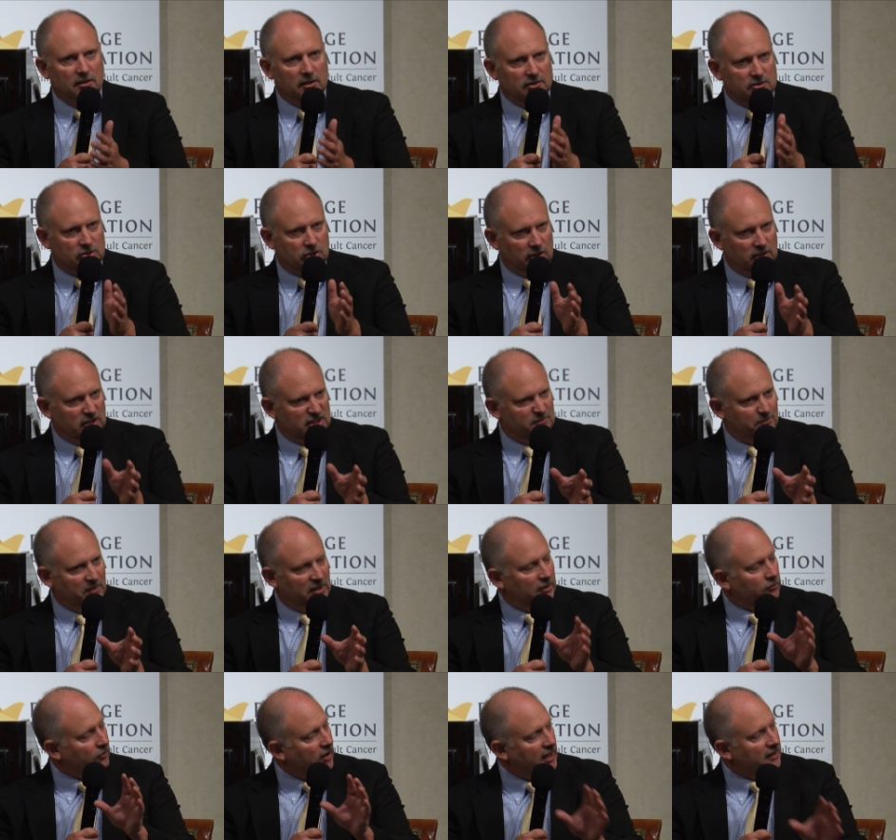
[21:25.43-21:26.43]
Should this
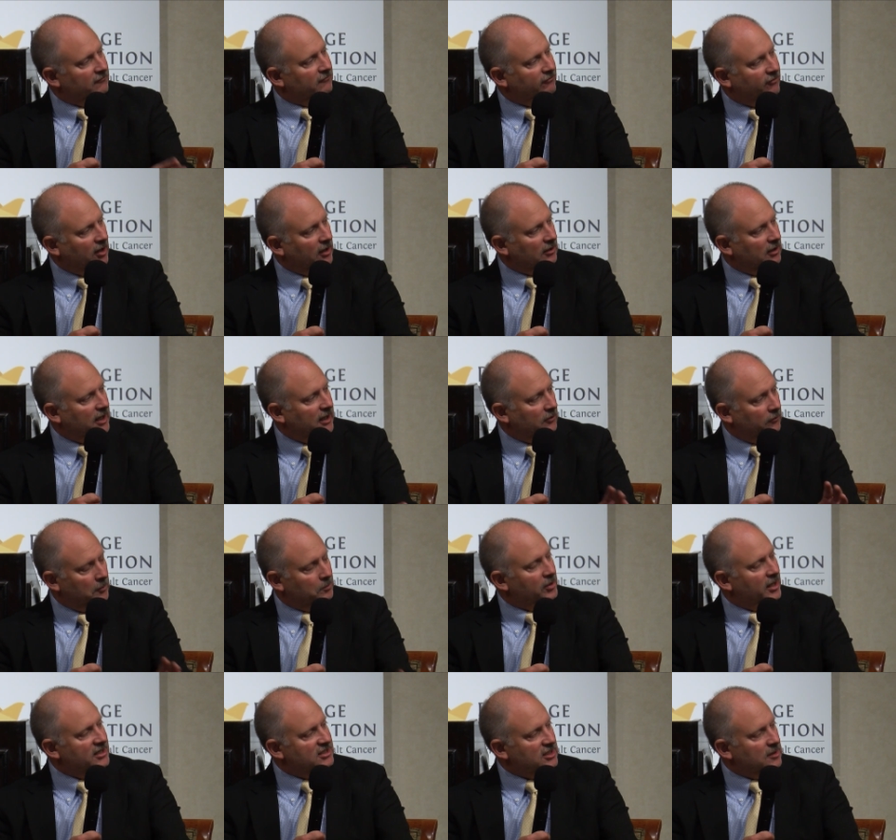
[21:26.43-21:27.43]
be right in front line and
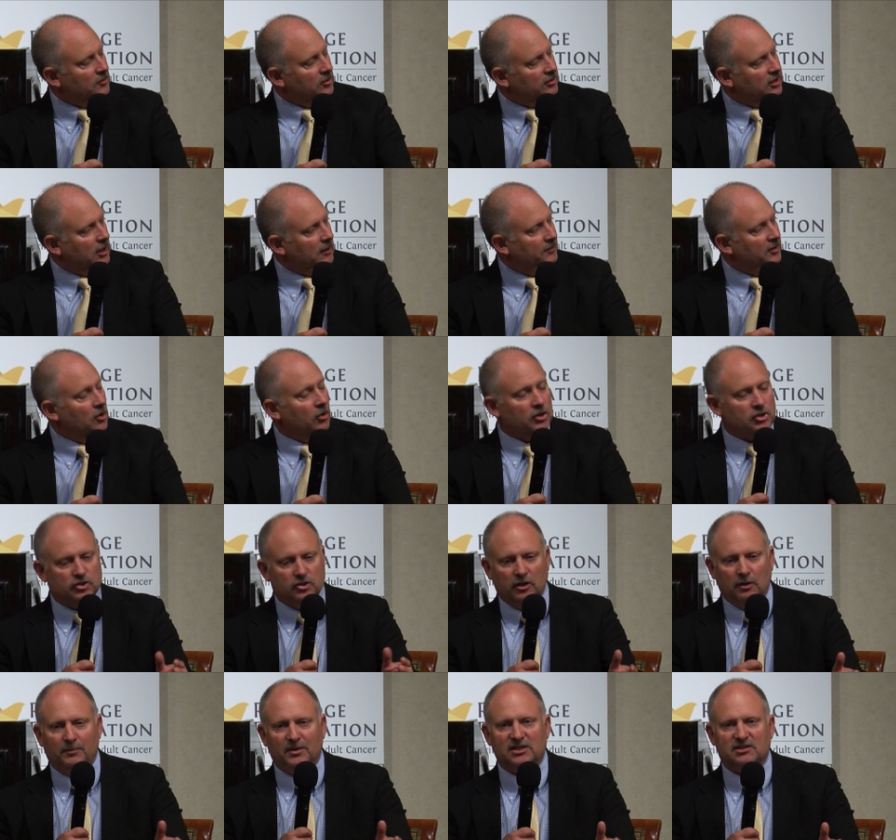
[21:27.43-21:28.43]
replace chemotherapy, or
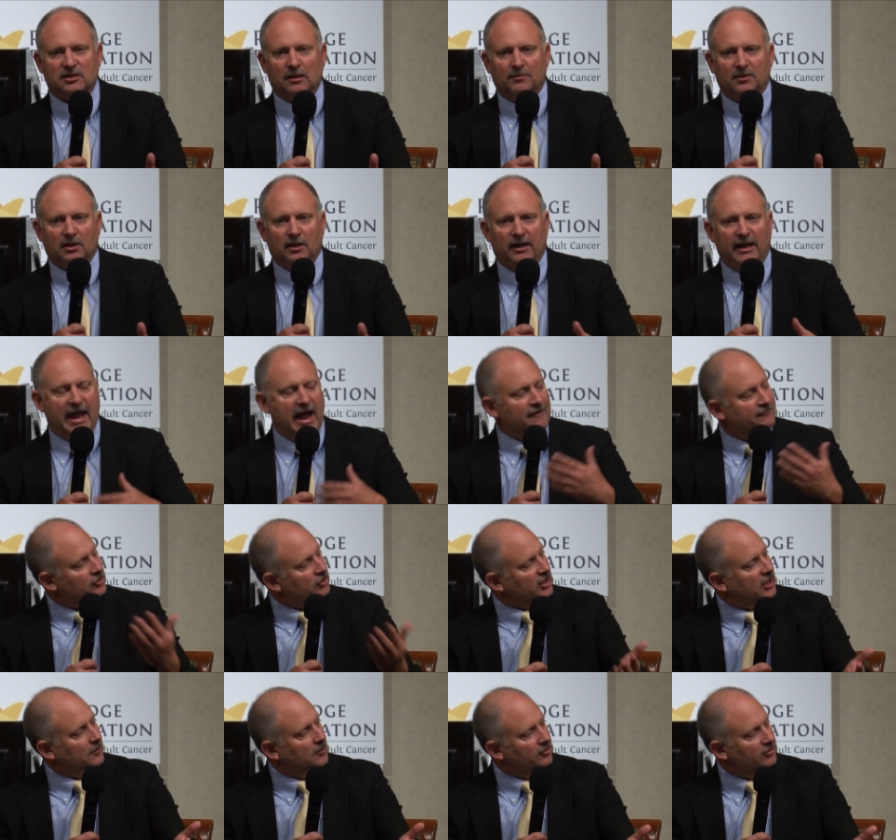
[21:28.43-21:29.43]
should it be something that
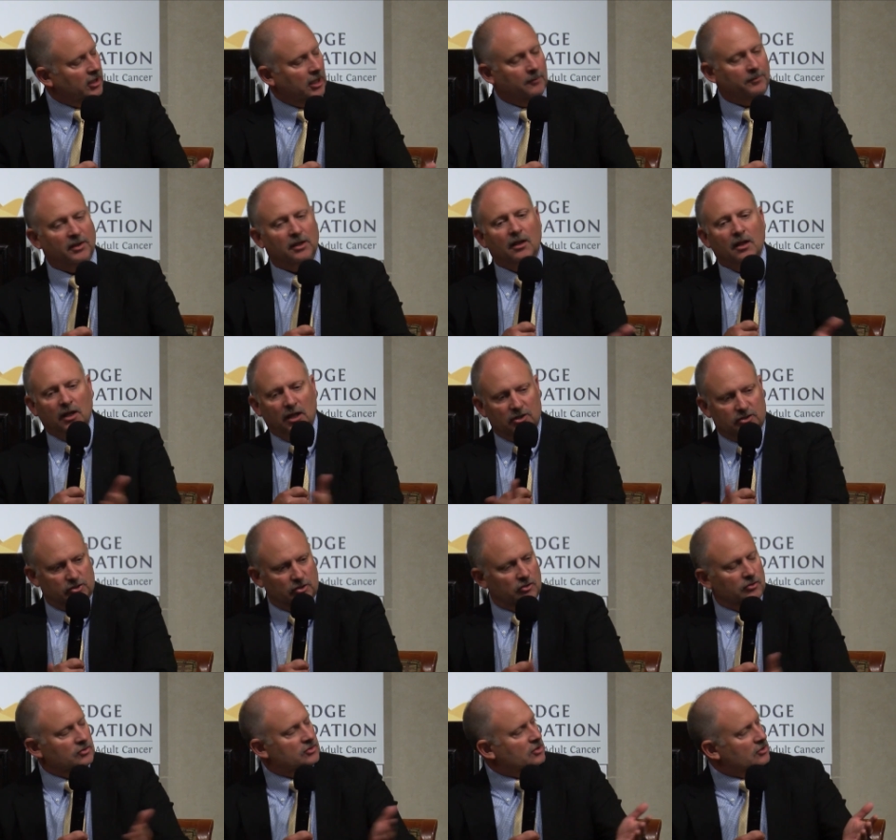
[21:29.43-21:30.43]
after chemotherapy it's
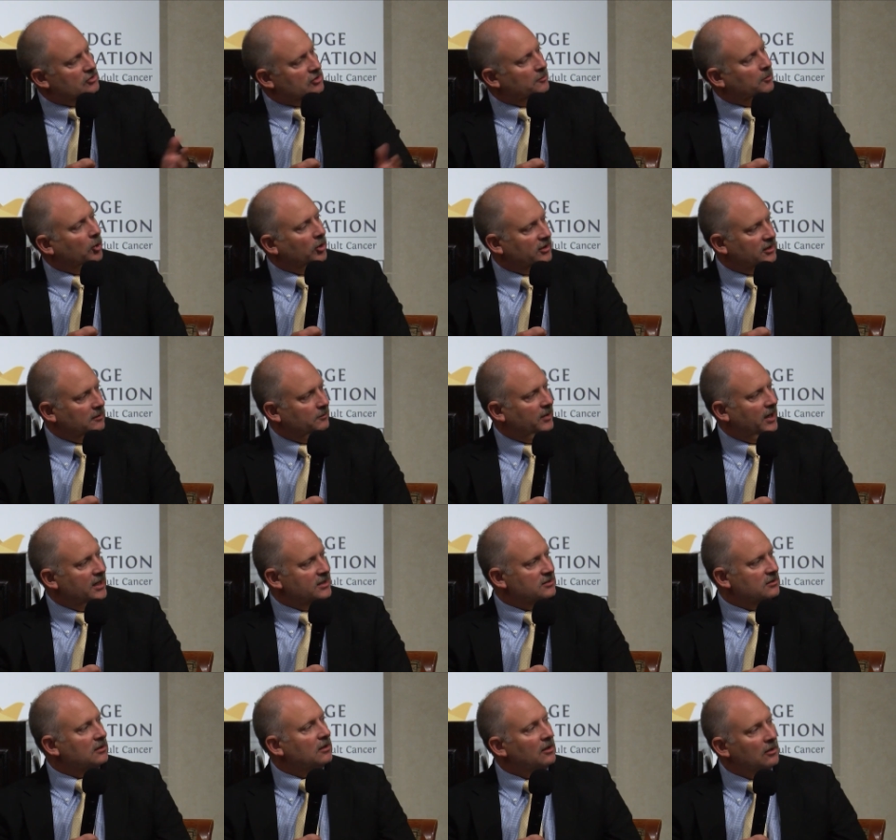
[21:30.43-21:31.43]
used to support the
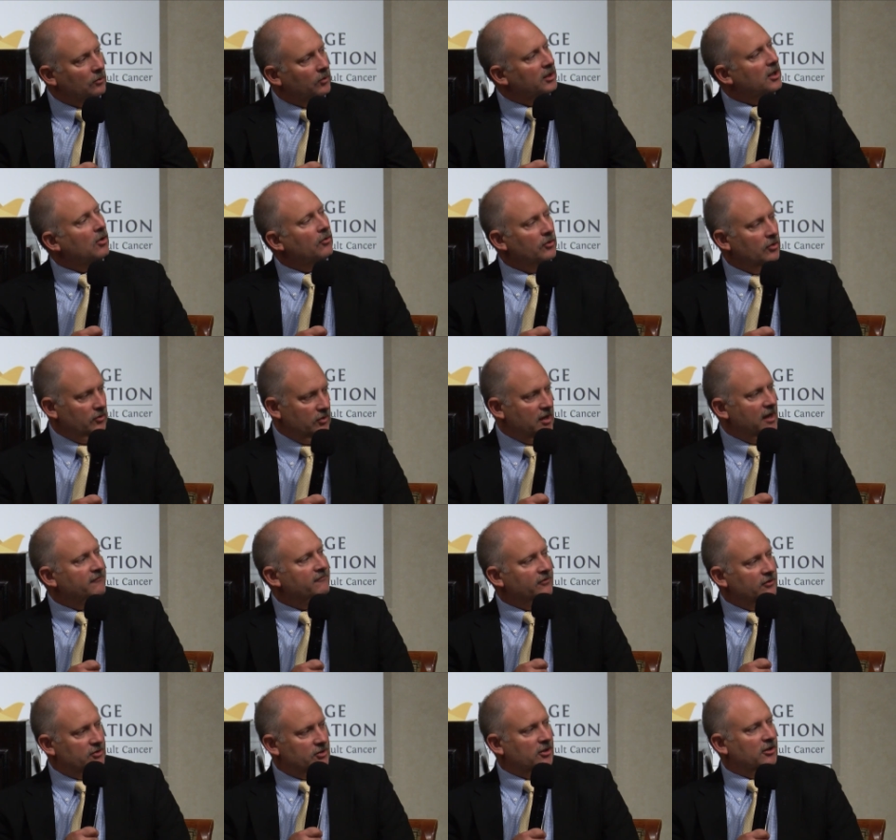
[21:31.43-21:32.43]
patient? We don't know
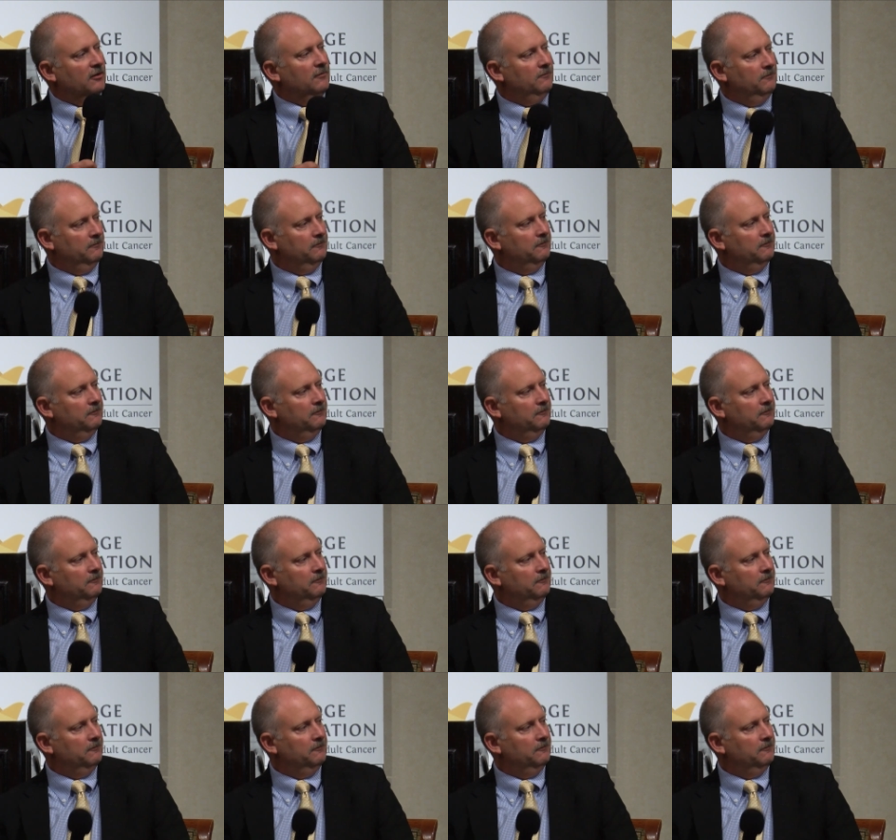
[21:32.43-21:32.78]
yet for sure.